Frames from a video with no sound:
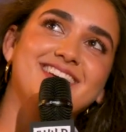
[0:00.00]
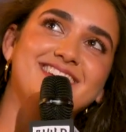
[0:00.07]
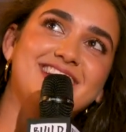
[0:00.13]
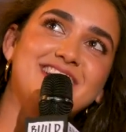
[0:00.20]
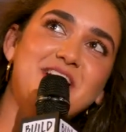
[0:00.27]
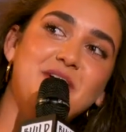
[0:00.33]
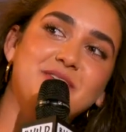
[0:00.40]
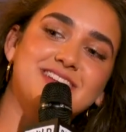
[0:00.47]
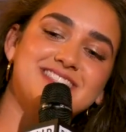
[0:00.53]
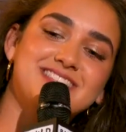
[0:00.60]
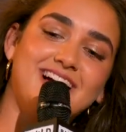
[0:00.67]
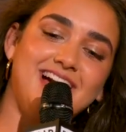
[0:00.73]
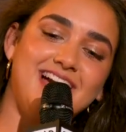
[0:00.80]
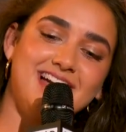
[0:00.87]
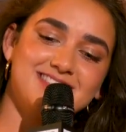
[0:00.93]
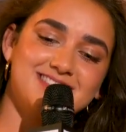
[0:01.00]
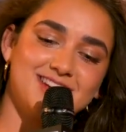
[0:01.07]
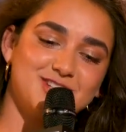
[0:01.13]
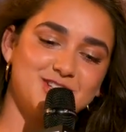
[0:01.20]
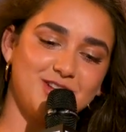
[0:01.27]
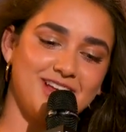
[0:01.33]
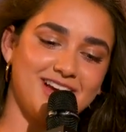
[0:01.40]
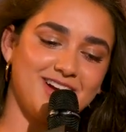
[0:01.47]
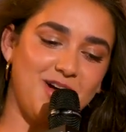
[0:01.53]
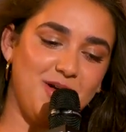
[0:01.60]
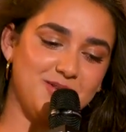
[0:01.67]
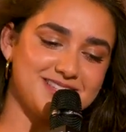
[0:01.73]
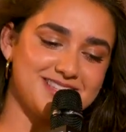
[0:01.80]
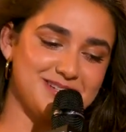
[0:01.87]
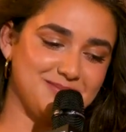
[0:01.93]
had such a like
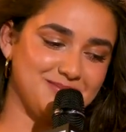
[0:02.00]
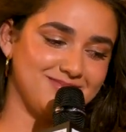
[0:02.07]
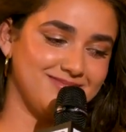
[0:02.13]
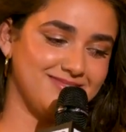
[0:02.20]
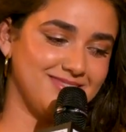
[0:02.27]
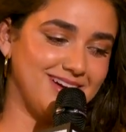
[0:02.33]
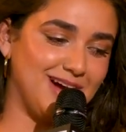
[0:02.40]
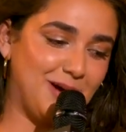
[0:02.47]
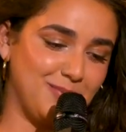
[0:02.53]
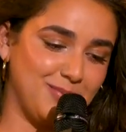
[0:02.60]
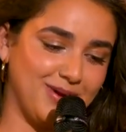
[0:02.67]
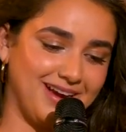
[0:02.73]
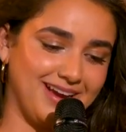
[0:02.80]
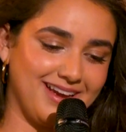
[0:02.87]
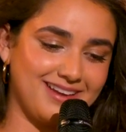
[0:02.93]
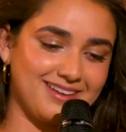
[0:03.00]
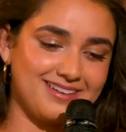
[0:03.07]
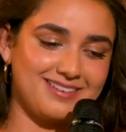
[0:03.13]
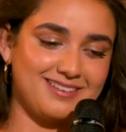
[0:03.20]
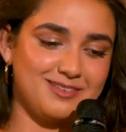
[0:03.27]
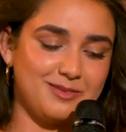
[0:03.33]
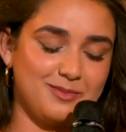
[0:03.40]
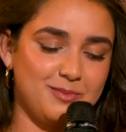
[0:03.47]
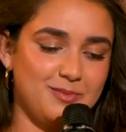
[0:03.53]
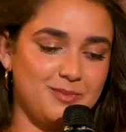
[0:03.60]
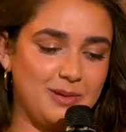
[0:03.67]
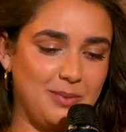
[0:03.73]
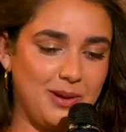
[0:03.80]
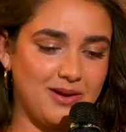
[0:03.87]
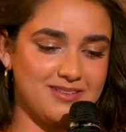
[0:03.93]
wholesome upbringing.
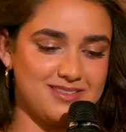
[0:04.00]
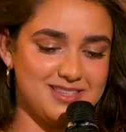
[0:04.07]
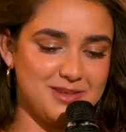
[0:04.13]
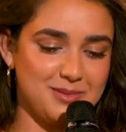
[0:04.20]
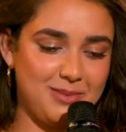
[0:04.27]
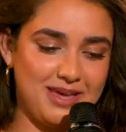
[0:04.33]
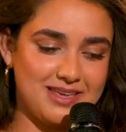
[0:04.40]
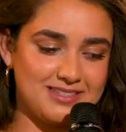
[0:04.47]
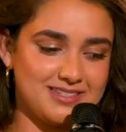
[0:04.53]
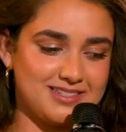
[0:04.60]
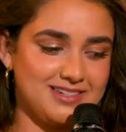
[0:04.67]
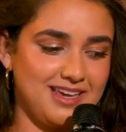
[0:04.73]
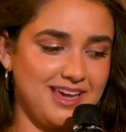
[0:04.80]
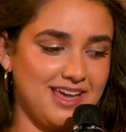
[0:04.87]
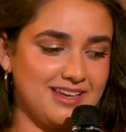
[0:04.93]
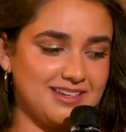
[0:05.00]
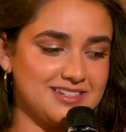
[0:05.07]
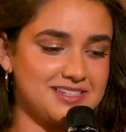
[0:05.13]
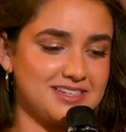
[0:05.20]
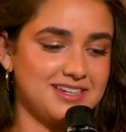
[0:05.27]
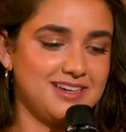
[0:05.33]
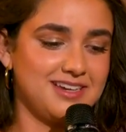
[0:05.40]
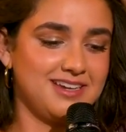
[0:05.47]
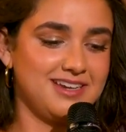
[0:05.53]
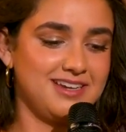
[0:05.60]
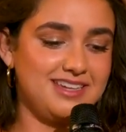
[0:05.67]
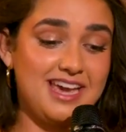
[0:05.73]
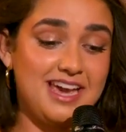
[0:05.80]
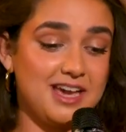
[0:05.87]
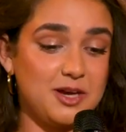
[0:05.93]
My parents are the best. And
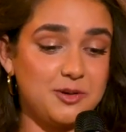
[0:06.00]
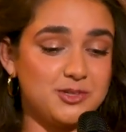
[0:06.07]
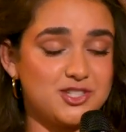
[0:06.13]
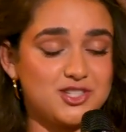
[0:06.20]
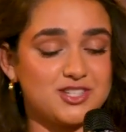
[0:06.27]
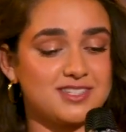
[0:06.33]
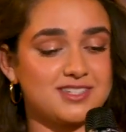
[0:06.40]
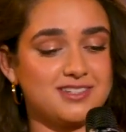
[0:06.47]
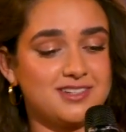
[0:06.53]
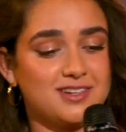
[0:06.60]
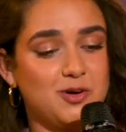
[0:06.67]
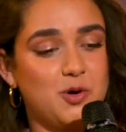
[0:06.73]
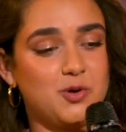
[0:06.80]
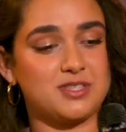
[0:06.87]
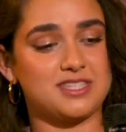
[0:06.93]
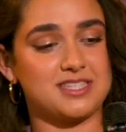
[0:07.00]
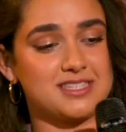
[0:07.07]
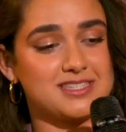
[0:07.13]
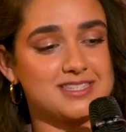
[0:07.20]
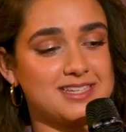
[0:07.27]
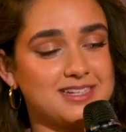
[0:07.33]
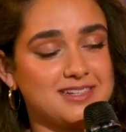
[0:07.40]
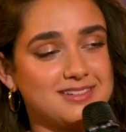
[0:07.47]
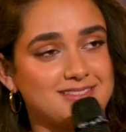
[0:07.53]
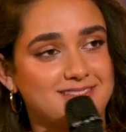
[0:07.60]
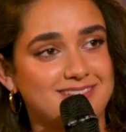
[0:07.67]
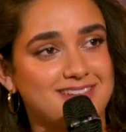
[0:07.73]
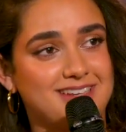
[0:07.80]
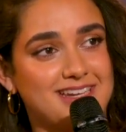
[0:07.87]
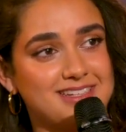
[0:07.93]
yeah, it was just horses
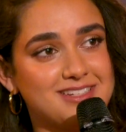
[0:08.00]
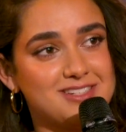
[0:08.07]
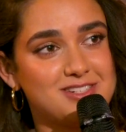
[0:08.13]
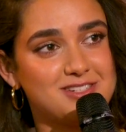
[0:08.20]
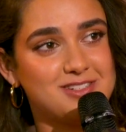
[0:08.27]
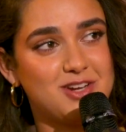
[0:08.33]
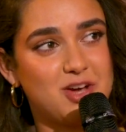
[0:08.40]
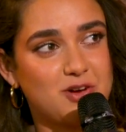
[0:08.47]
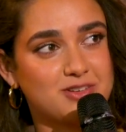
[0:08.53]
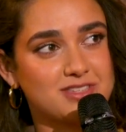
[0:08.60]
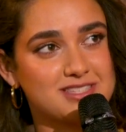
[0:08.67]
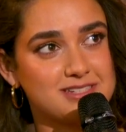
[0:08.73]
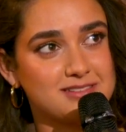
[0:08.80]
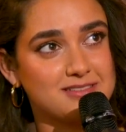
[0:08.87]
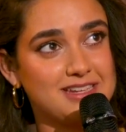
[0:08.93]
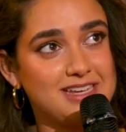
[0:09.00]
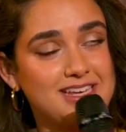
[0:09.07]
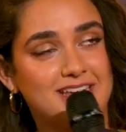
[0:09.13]
and dogs and